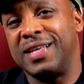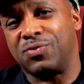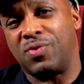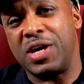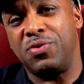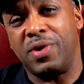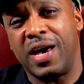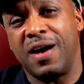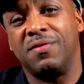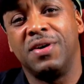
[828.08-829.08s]
that's why you
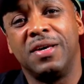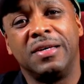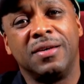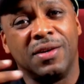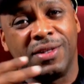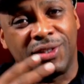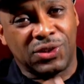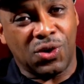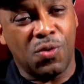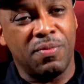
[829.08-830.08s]
have
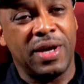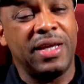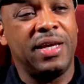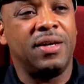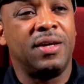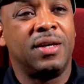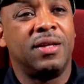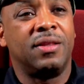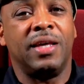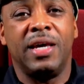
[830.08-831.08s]
so many
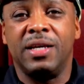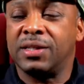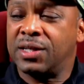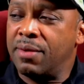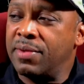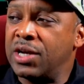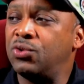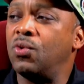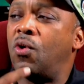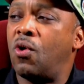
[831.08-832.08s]
things coming
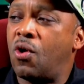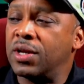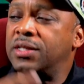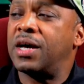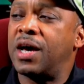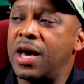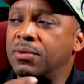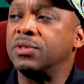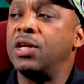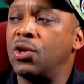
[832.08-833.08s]
at you all the time,
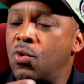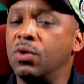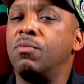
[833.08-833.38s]
because they know the